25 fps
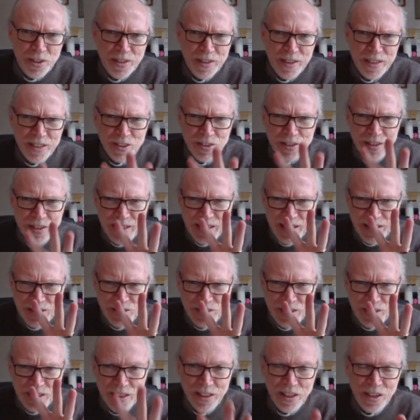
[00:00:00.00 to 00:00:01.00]
It's,
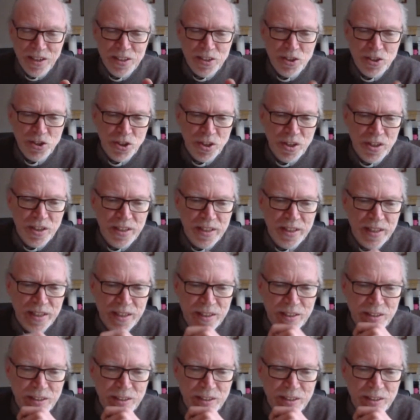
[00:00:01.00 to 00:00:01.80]
it's the light shining.